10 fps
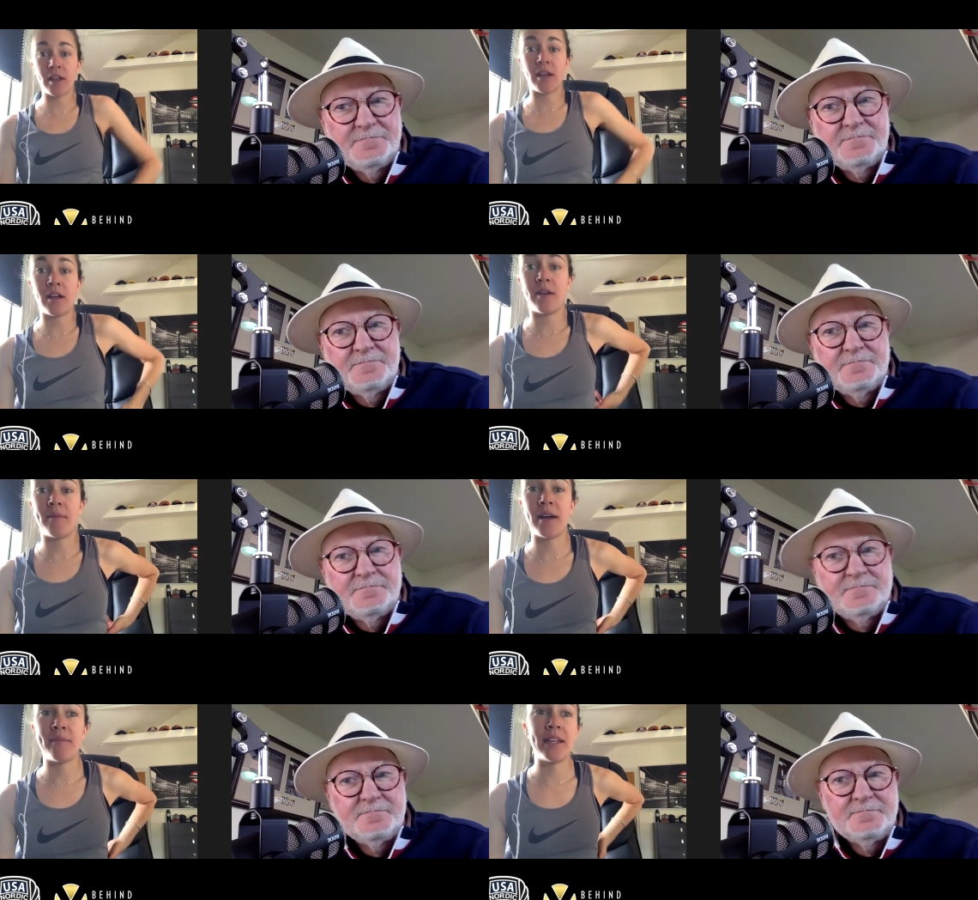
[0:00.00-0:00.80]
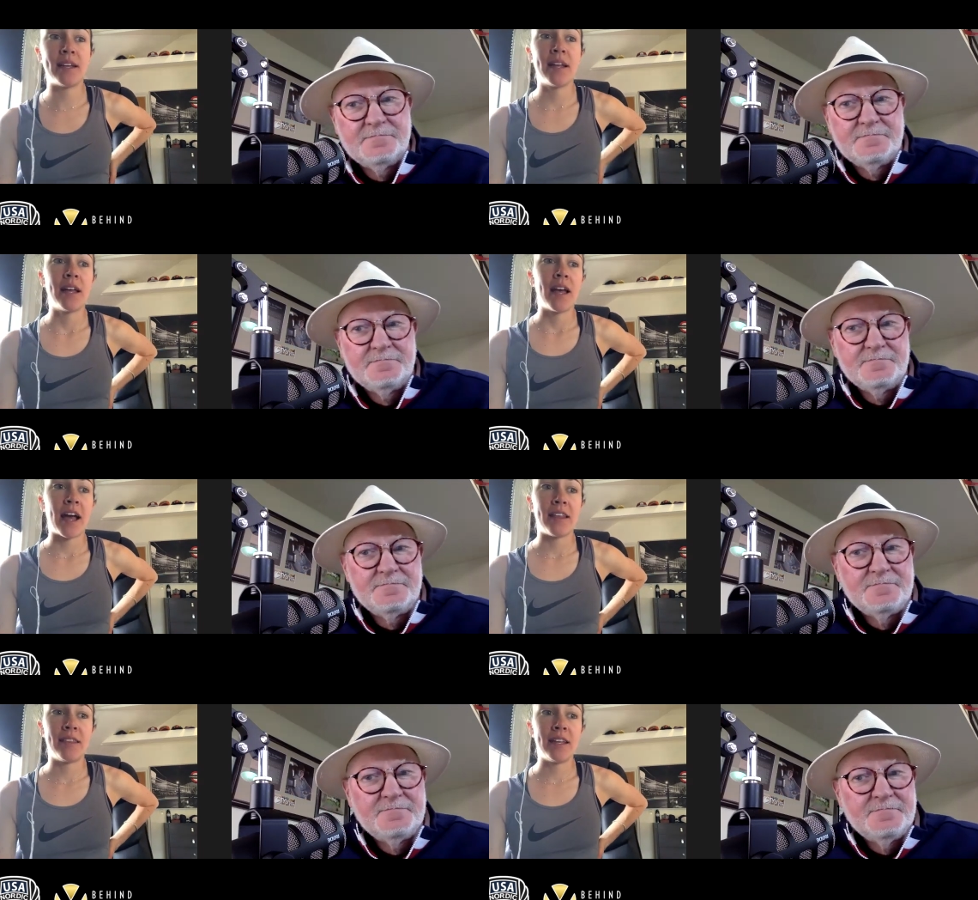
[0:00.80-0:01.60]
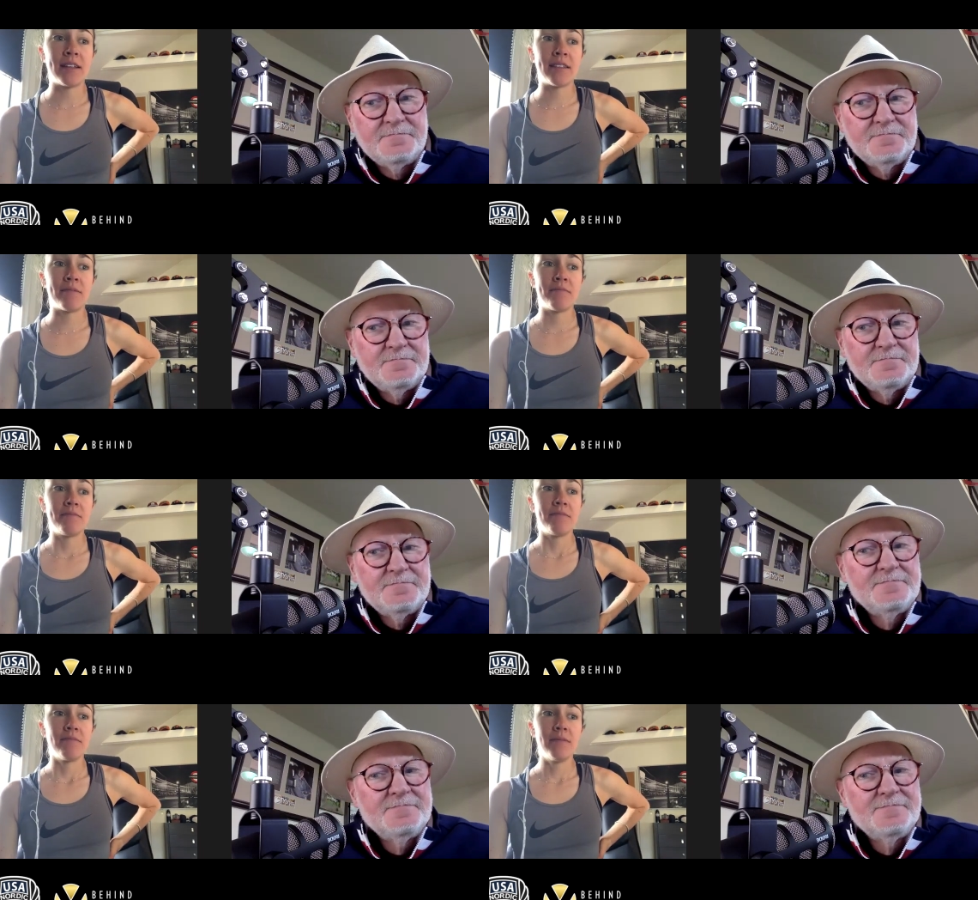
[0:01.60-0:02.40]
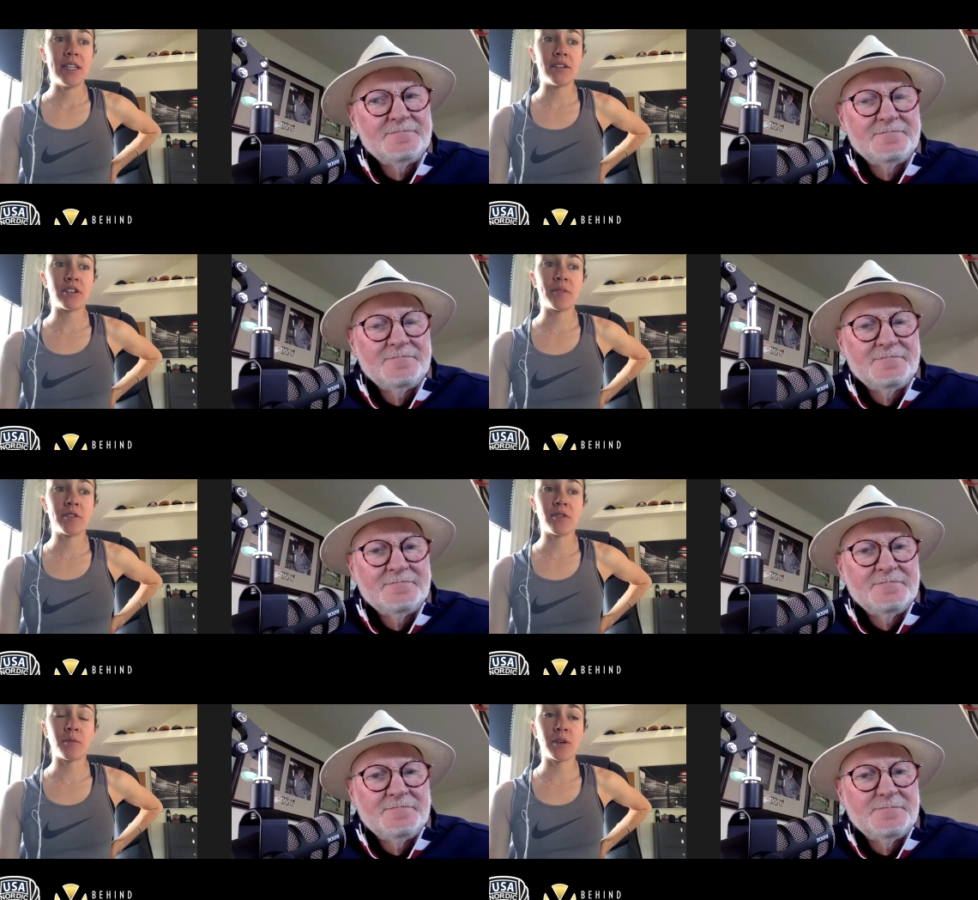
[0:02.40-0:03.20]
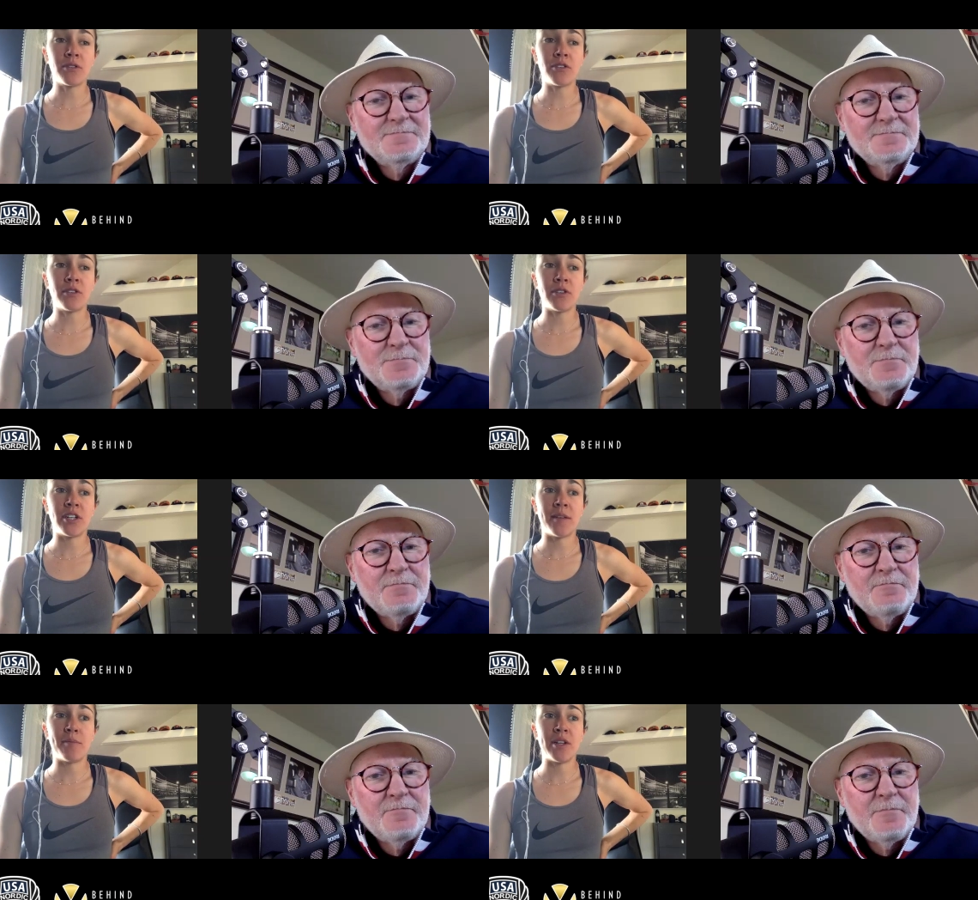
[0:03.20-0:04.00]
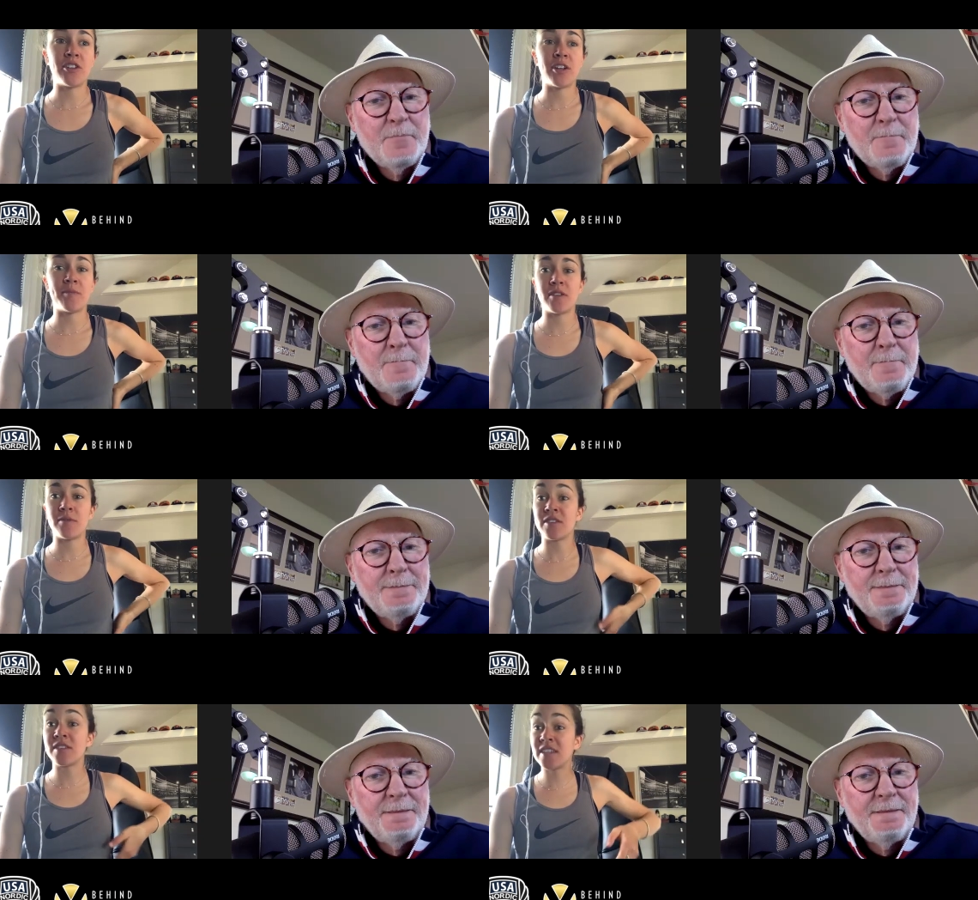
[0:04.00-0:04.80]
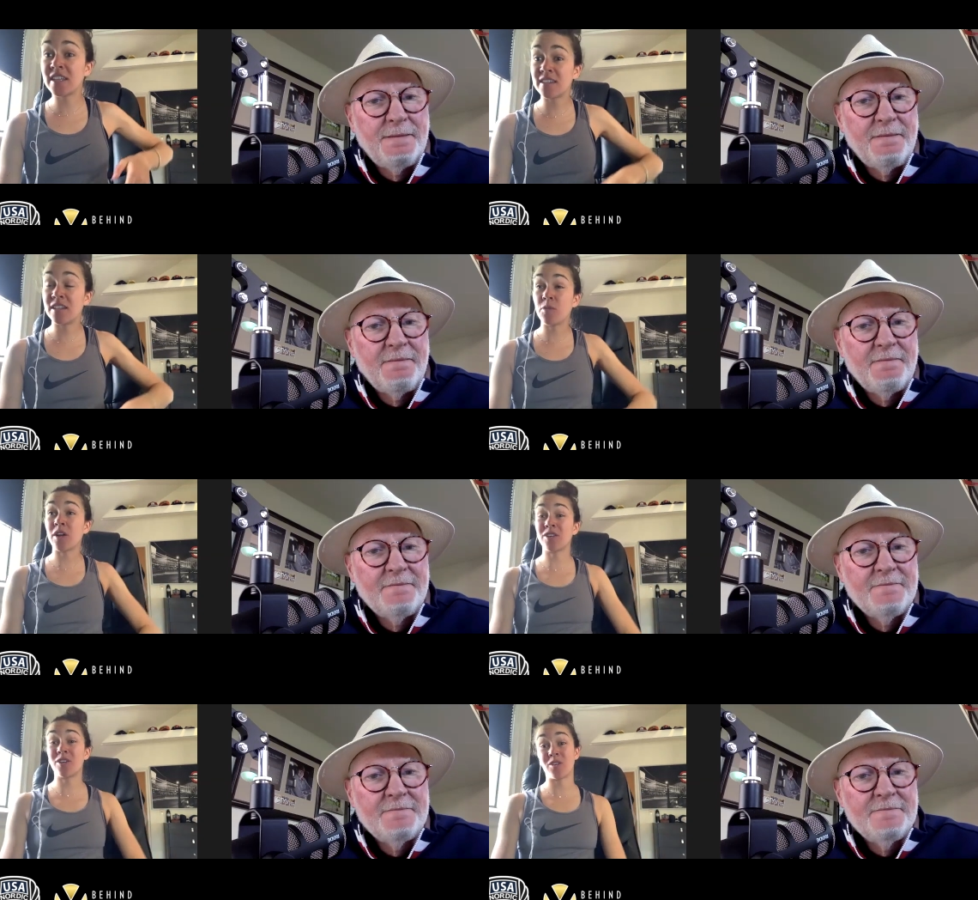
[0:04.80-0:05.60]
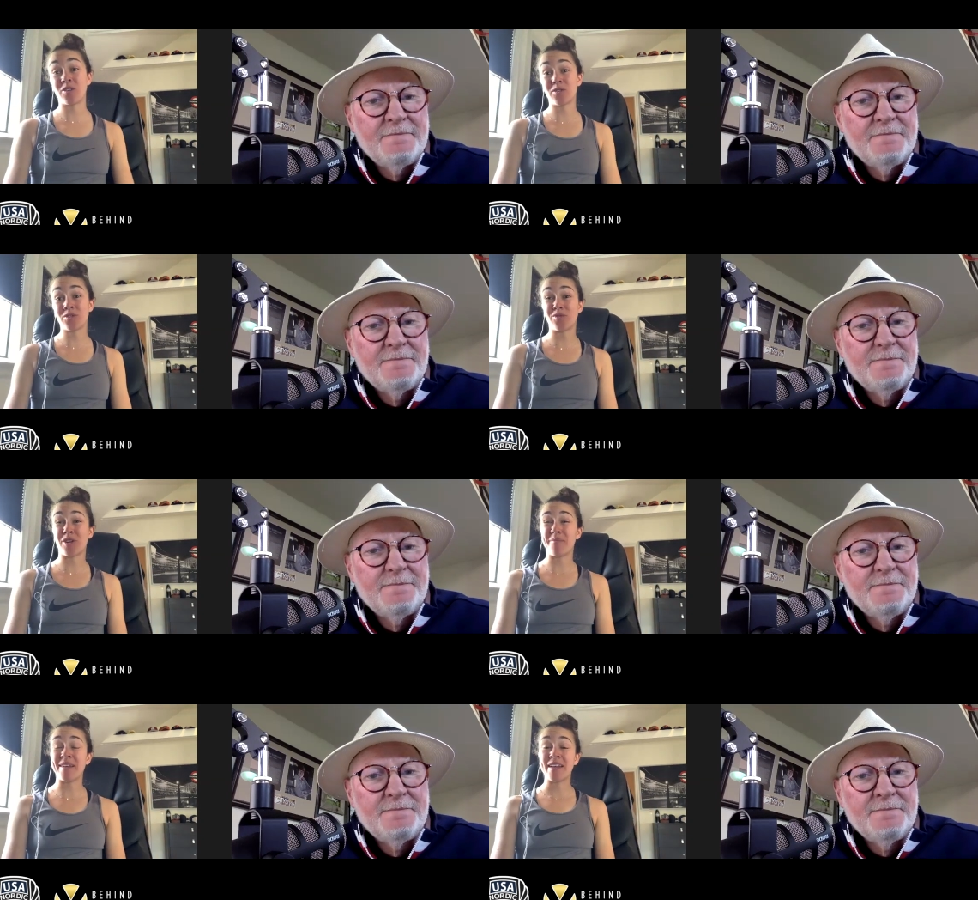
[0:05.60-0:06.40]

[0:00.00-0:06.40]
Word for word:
Speaker 1: Um, I mean, I think in terms of the World Junior Championships, there were 61 girls from